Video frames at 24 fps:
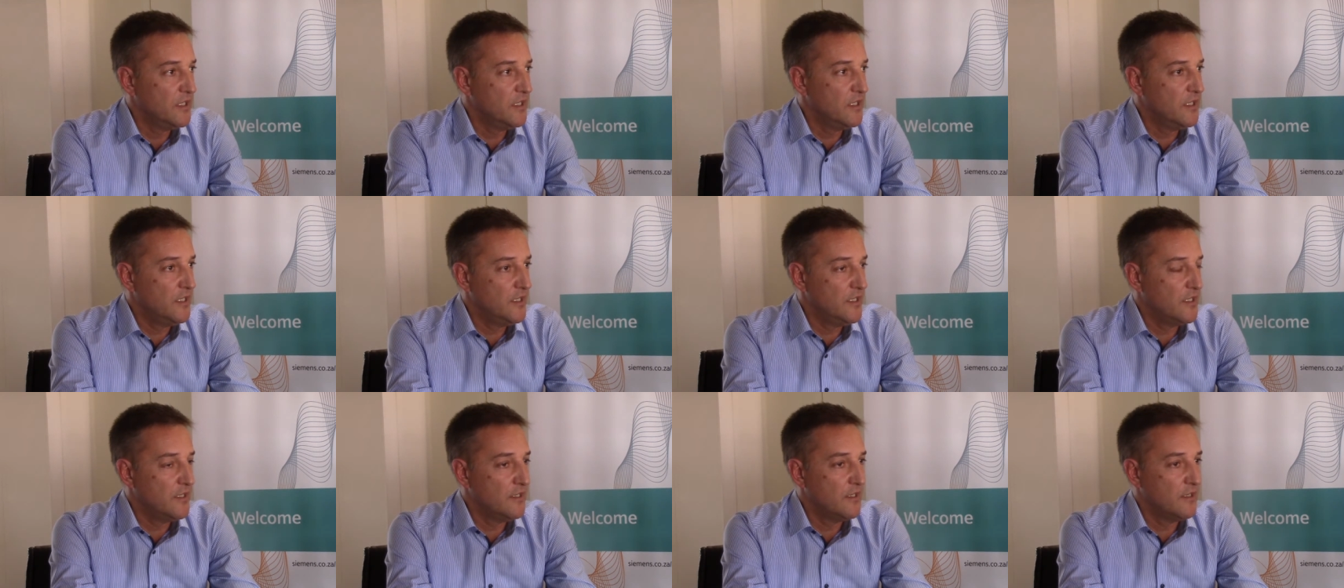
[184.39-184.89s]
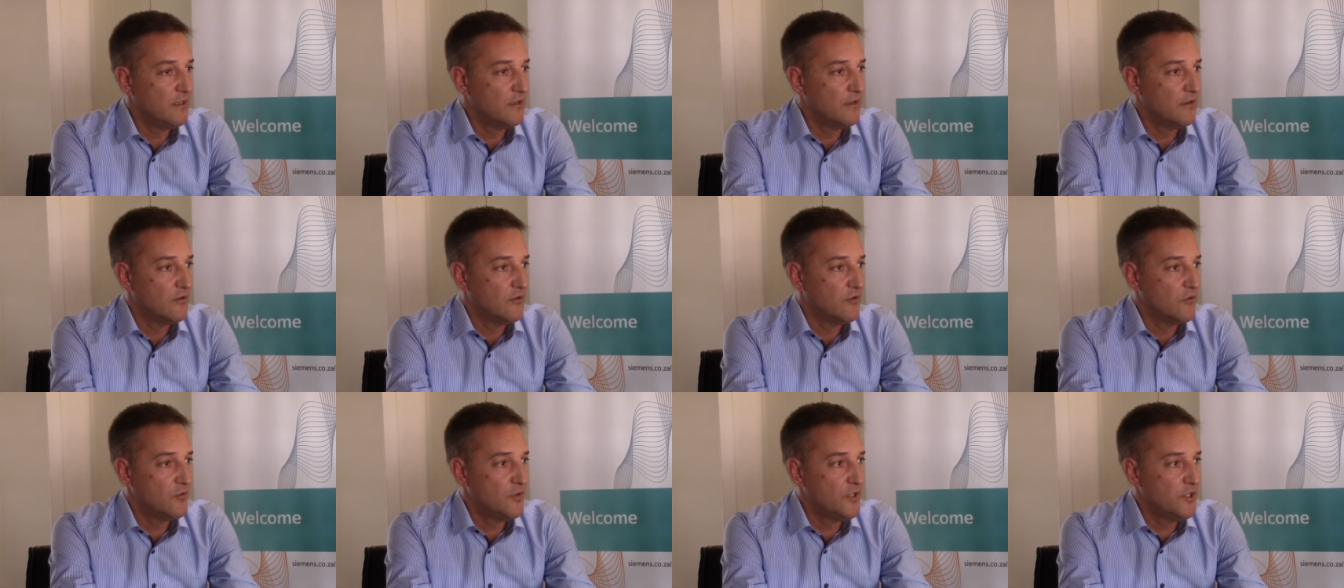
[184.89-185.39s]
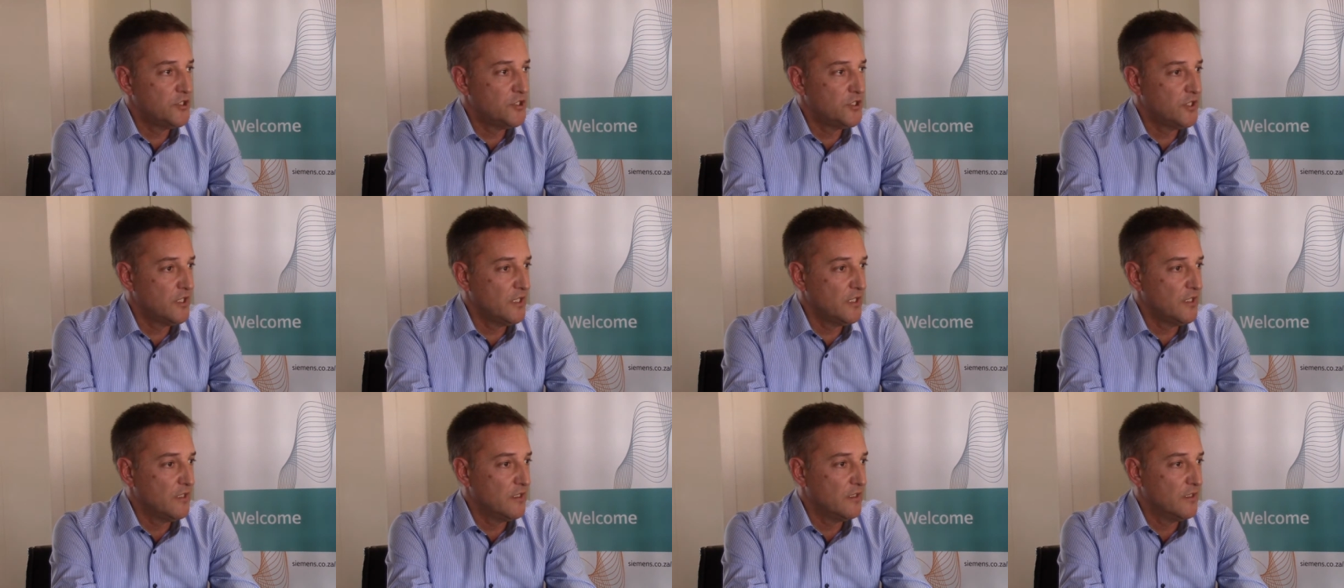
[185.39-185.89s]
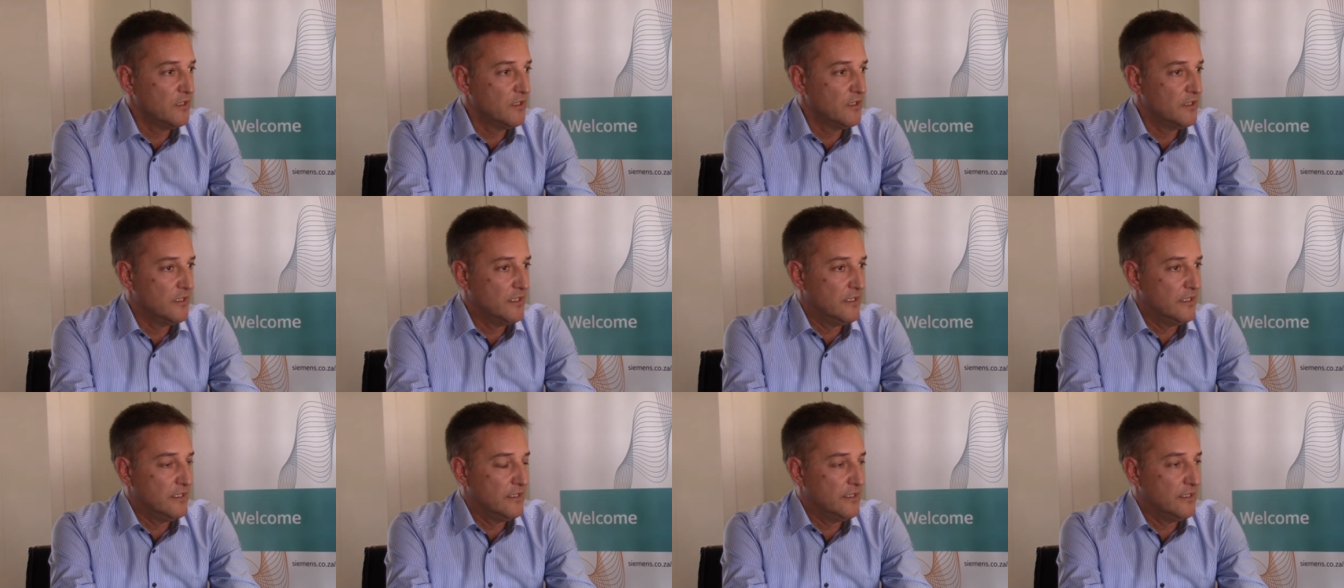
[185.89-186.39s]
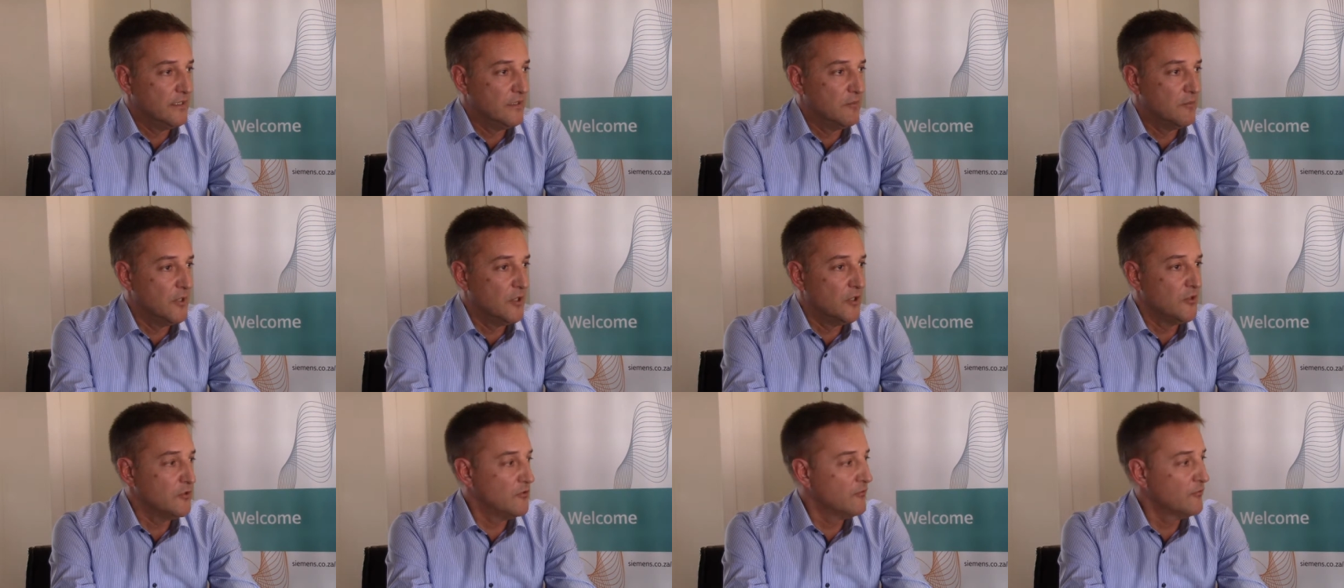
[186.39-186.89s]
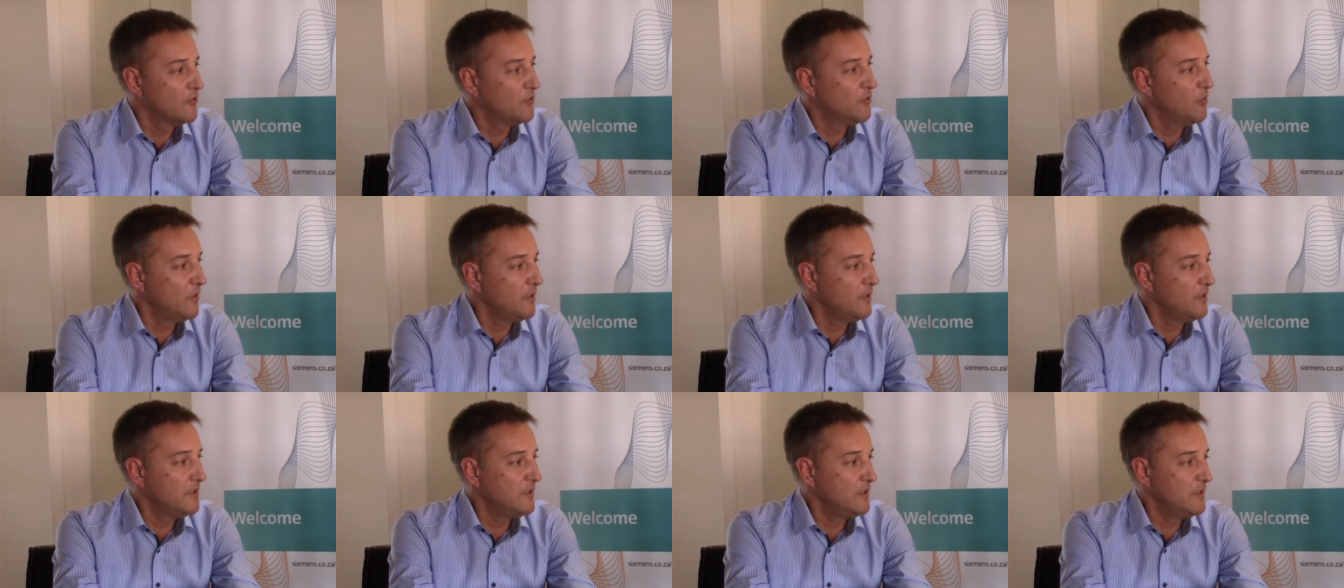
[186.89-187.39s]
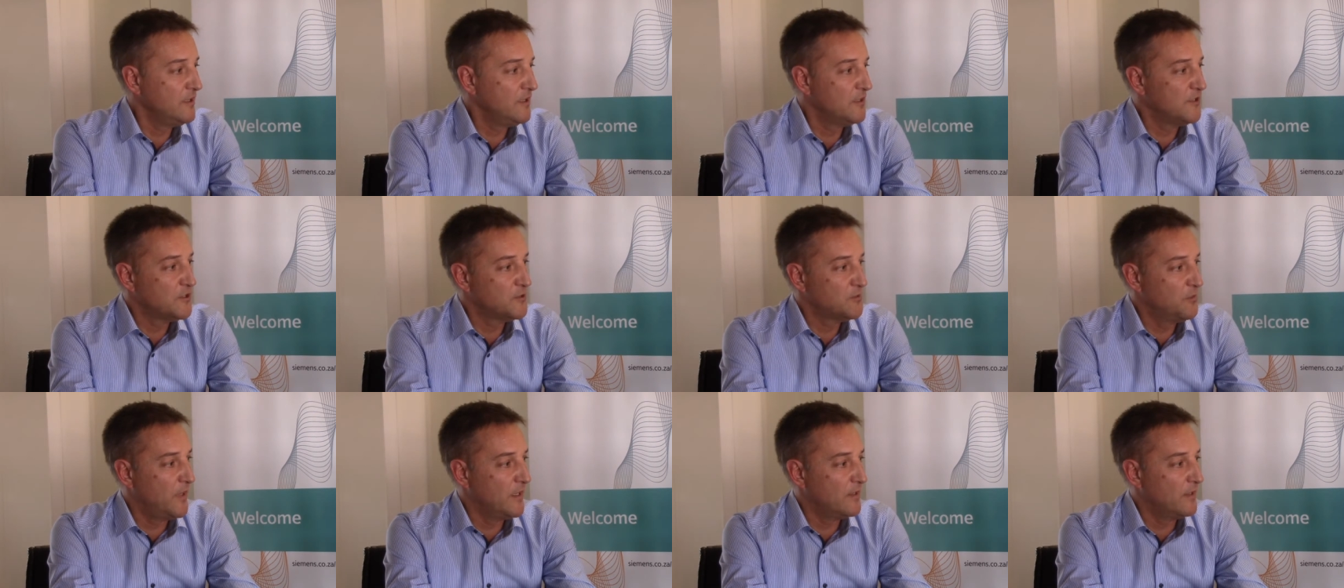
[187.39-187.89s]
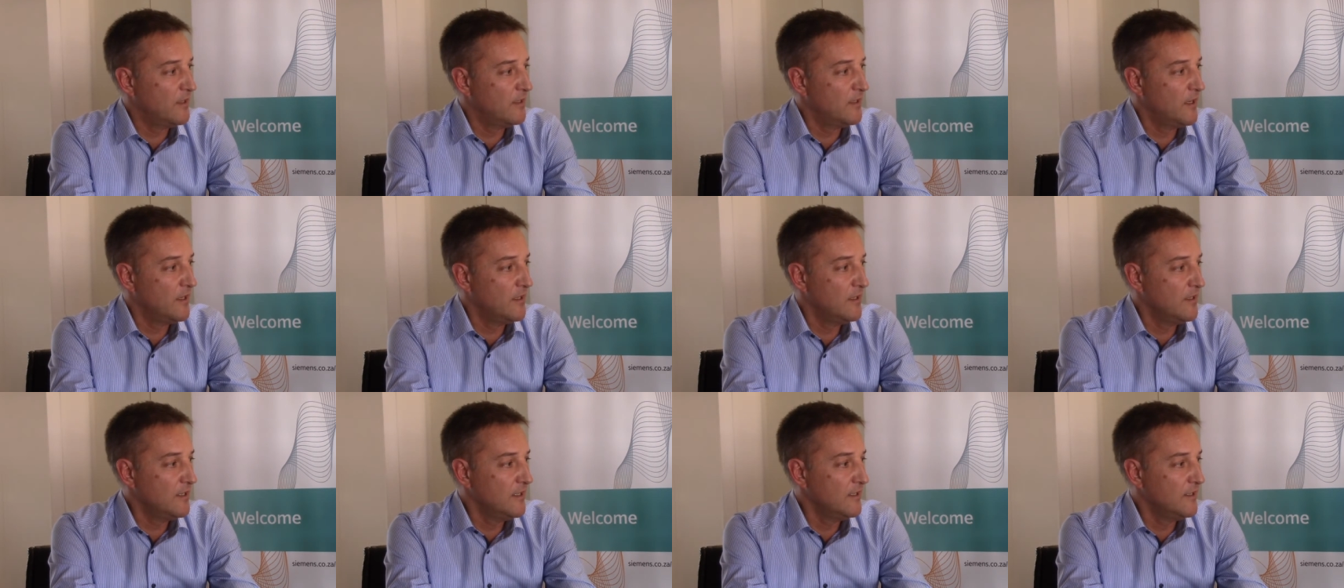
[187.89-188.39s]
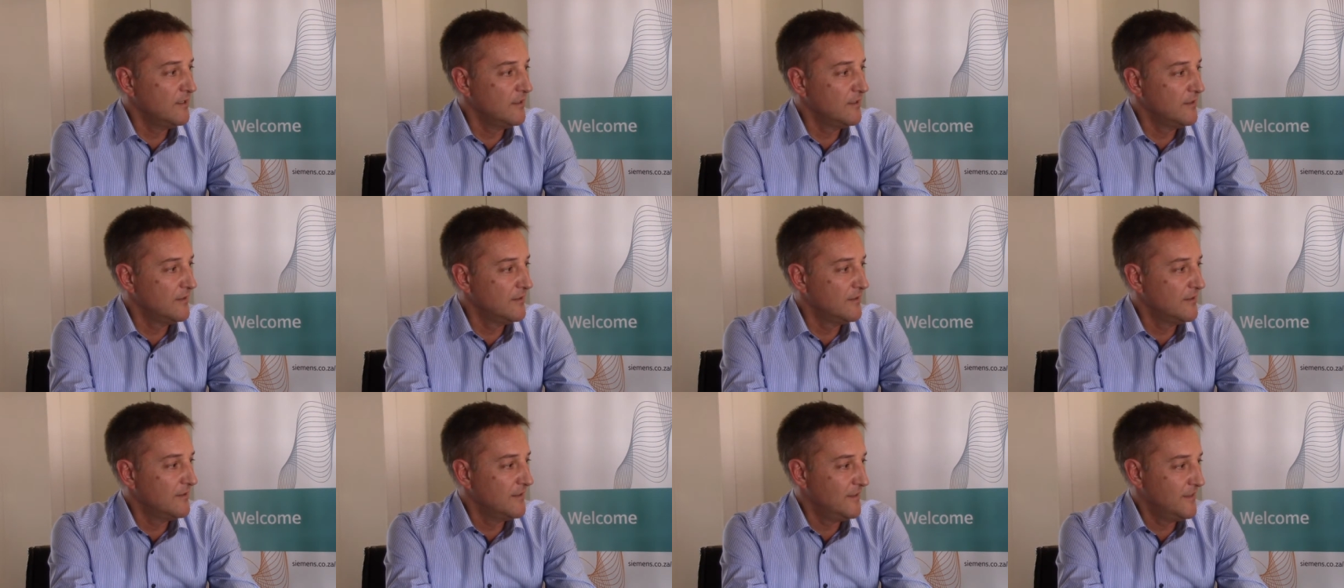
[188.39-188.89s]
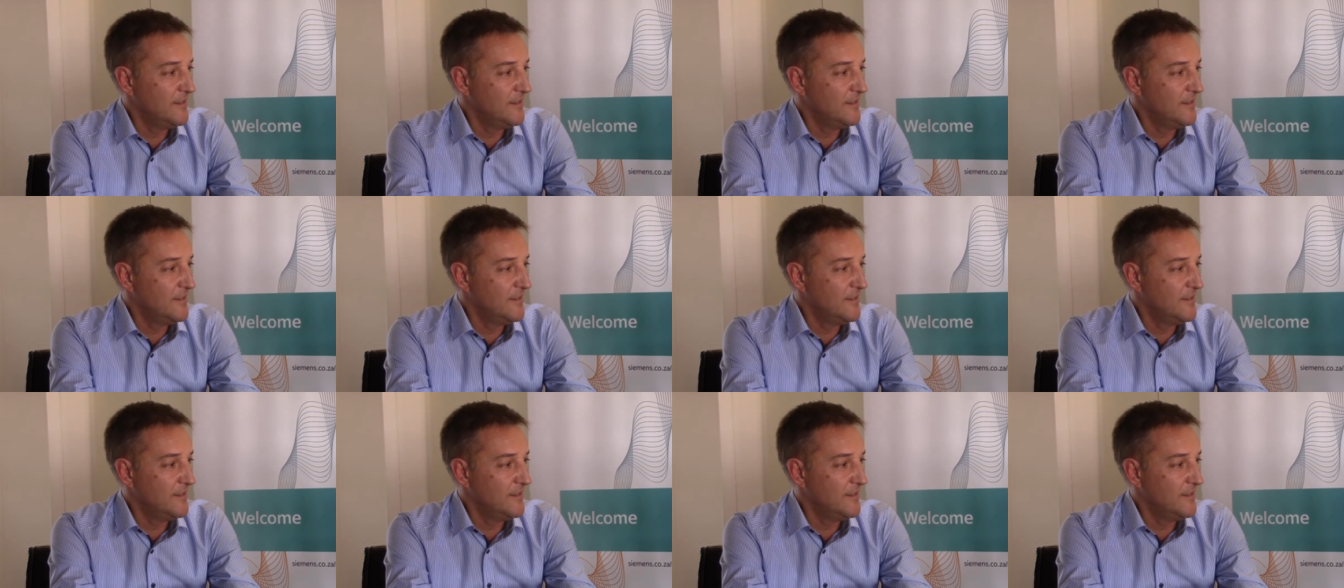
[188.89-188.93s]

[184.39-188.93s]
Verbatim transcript: in reaching an amount of quality expected and needed